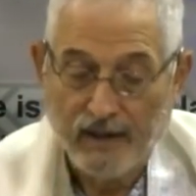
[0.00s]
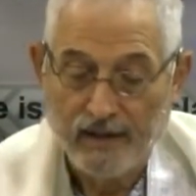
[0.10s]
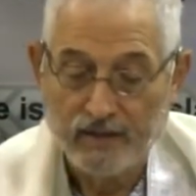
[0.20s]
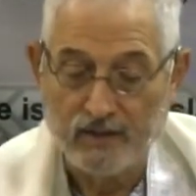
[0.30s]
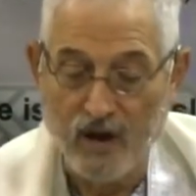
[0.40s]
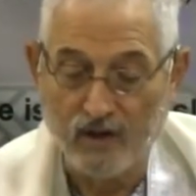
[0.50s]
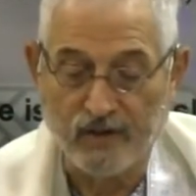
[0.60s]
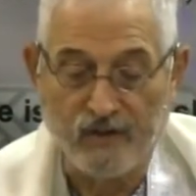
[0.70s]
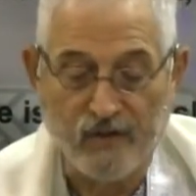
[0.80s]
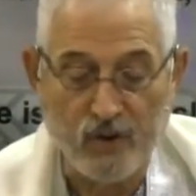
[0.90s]
There's no
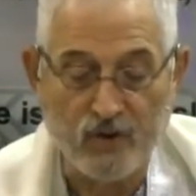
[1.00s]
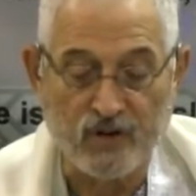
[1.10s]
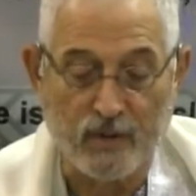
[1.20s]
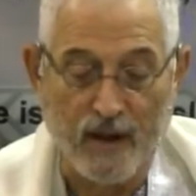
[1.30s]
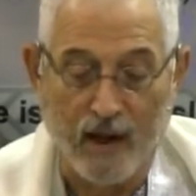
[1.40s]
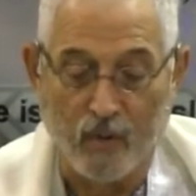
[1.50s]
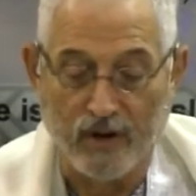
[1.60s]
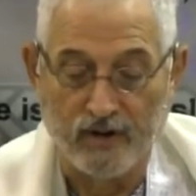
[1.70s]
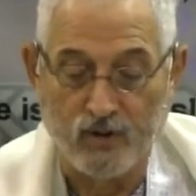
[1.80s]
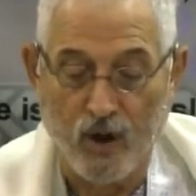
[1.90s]
confusion about
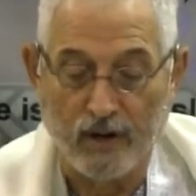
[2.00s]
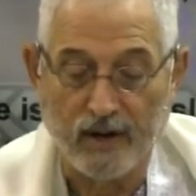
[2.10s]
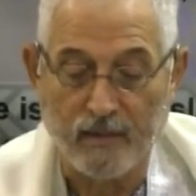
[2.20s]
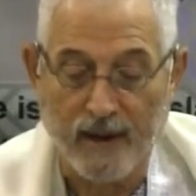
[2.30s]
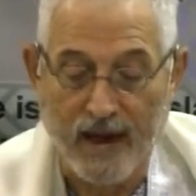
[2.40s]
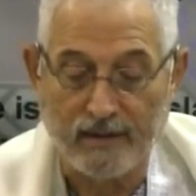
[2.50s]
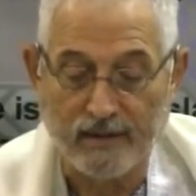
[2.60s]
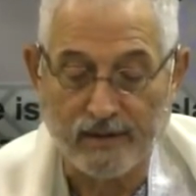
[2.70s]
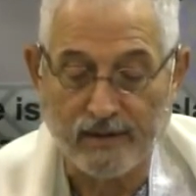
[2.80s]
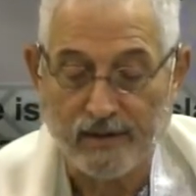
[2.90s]
what He's talking about
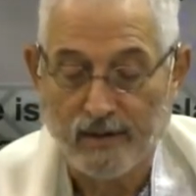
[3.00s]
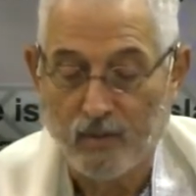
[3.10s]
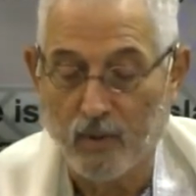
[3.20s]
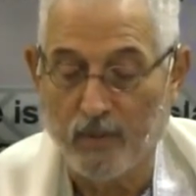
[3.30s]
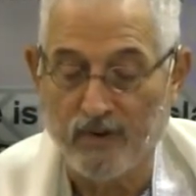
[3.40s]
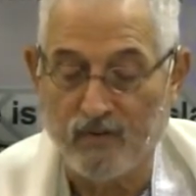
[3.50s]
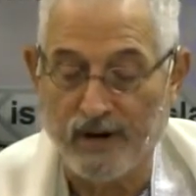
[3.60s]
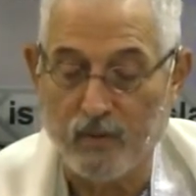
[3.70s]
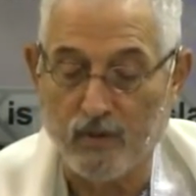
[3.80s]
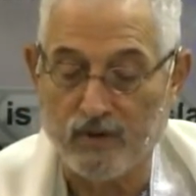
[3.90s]
when we
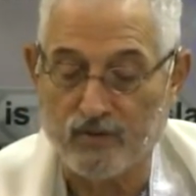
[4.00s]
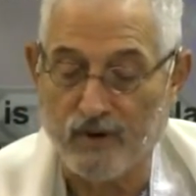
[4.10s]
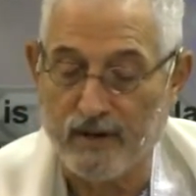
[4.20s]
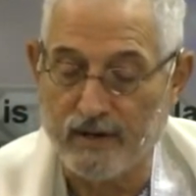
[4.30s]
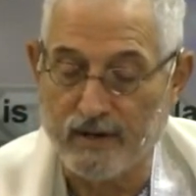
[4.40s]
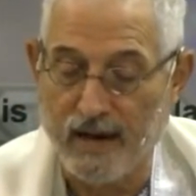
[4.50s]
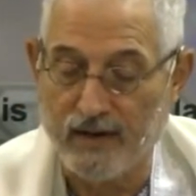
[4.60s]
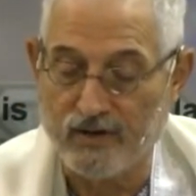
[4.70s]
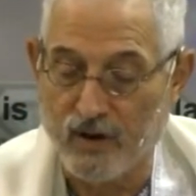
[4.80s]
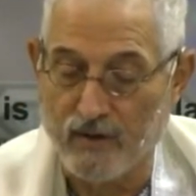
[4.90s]
read what is written
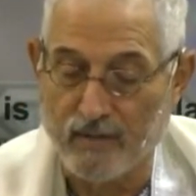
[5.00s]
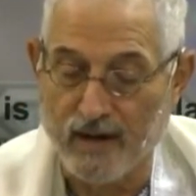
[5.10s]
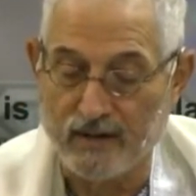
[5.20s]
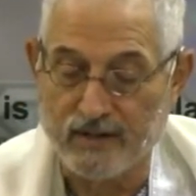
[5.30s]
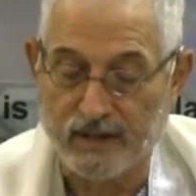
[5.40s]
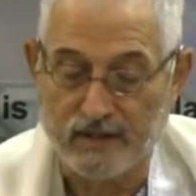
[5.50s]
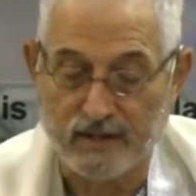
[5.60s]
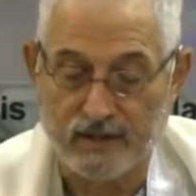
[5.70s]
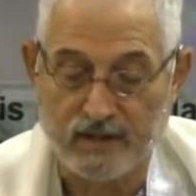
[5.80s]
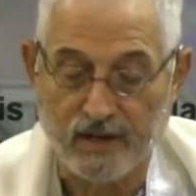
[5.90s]
in Jeremiah six
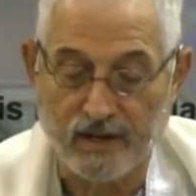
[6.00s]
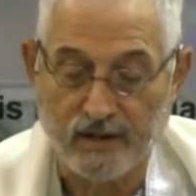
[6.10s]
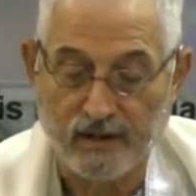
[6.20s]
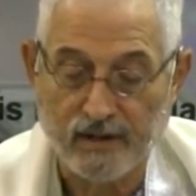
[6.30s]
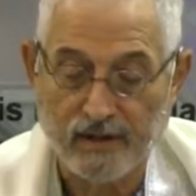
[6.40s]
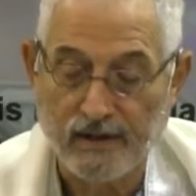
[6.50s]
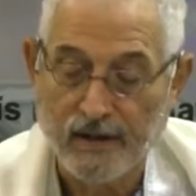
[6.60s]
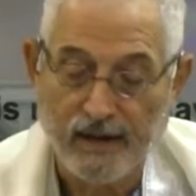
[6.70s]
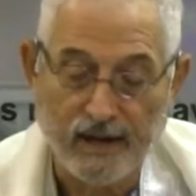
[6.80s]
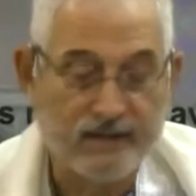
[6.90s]
sixteen.
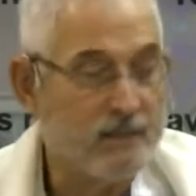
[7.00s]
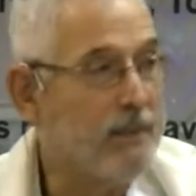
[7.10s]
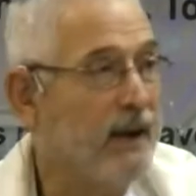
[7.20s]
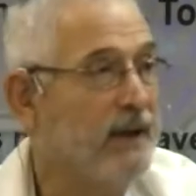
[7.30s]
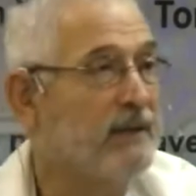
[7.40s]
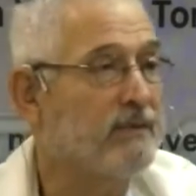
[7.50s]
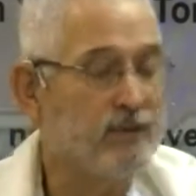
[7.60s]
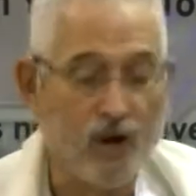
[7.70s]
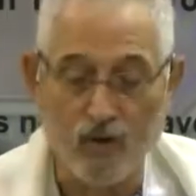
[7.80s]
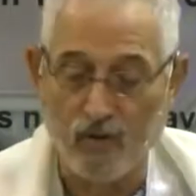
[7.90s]
It's a path of
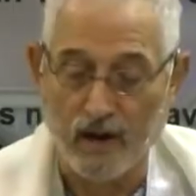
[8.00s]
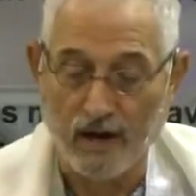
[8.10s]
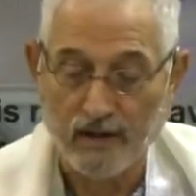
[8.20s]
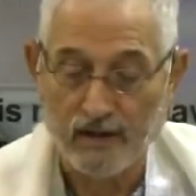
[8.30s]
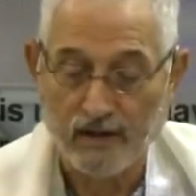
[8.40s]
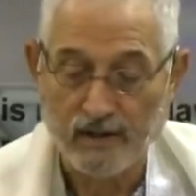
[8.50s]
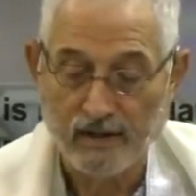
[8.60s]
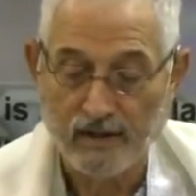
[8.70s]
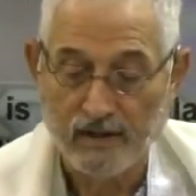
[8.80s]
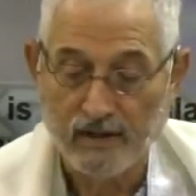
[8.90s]
Torah.
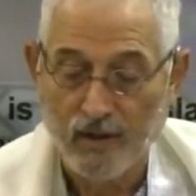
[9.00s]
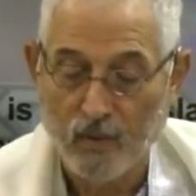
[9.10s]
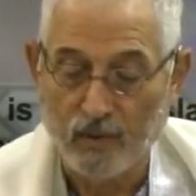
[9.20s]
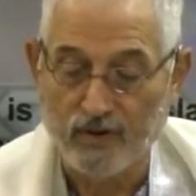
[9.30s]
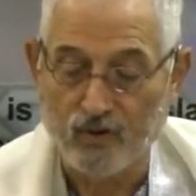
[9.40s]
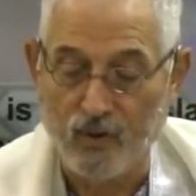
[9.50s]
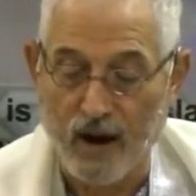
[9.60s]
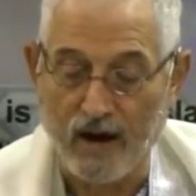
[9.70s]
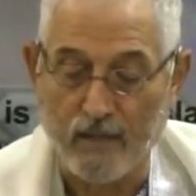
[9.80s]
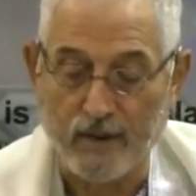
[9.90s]
We
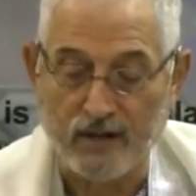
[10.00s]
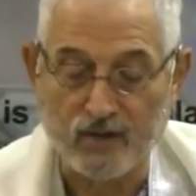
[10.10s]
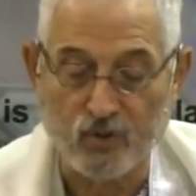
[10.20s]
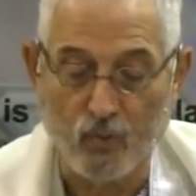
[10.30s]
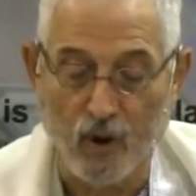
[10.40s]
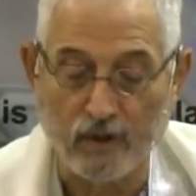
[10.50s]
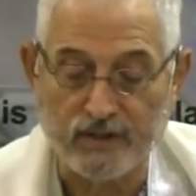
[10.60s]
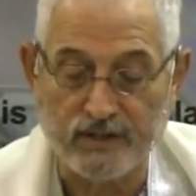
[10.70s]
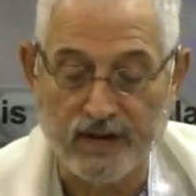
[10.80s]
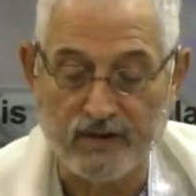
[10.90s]
try our best to
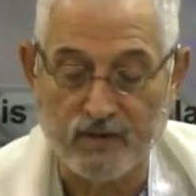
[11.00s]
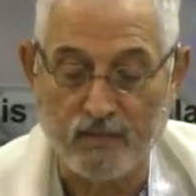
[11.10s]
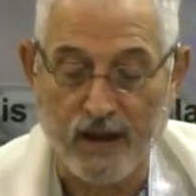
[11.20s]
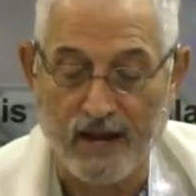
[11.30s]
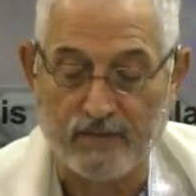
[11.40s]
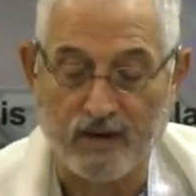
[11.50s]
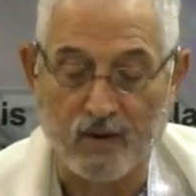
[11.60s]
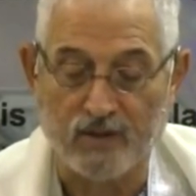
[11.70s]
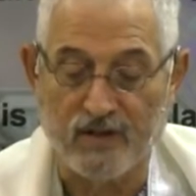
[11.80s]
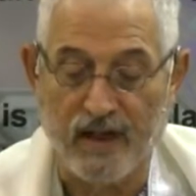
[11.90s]
walk these ancient paths
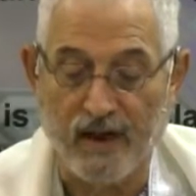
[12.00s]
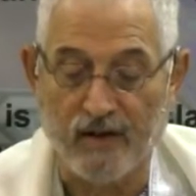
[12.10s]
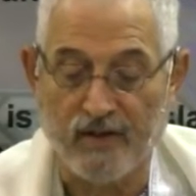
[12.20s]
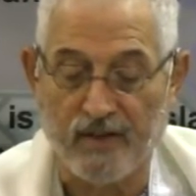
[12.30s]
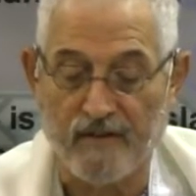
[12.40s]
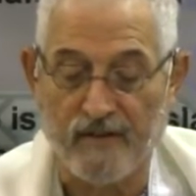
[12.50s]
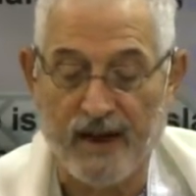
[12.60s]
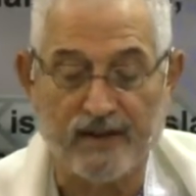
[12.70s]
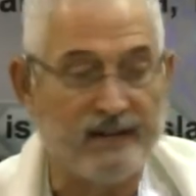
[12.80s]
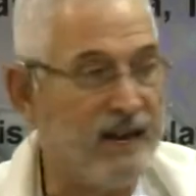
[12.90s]
because they are the
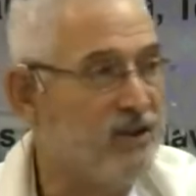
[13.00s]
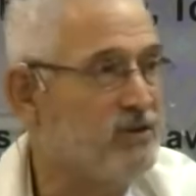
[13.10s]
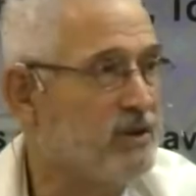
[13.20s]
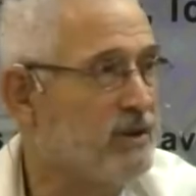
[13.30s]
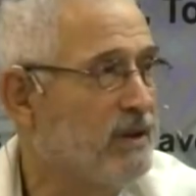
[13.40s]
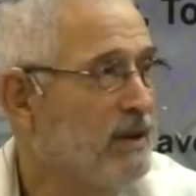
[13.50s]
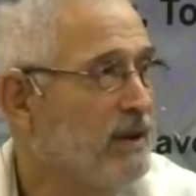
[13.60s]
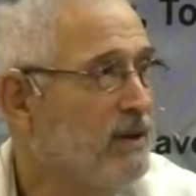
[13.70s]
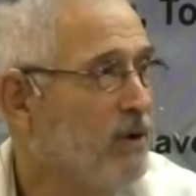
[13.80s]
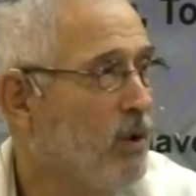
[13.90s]
foundation
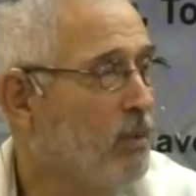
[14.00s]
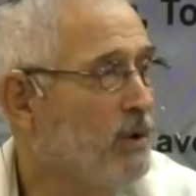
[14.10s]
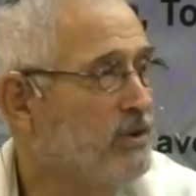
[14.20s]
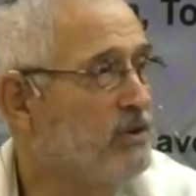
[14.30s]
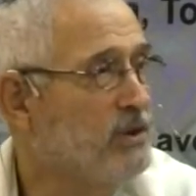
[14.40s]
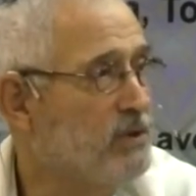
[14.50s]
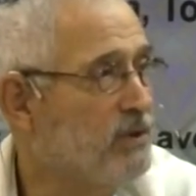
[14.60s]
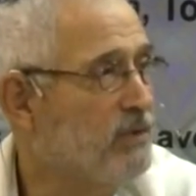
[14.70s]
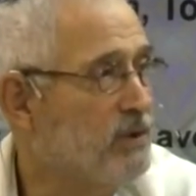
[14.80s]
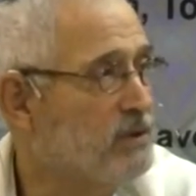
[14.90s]
on which the
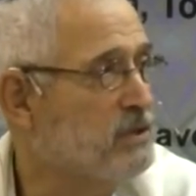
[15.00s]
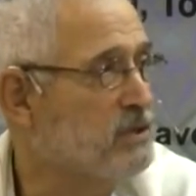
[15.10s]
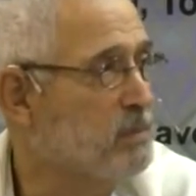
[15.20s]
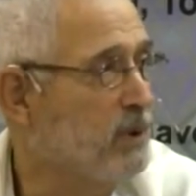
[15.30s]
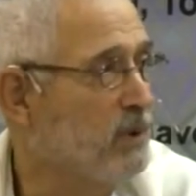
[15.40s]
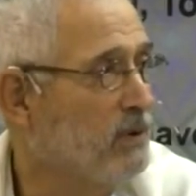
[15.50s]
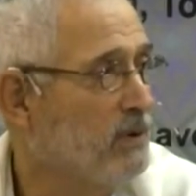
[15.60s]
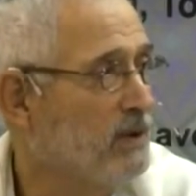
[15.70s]
universe is built.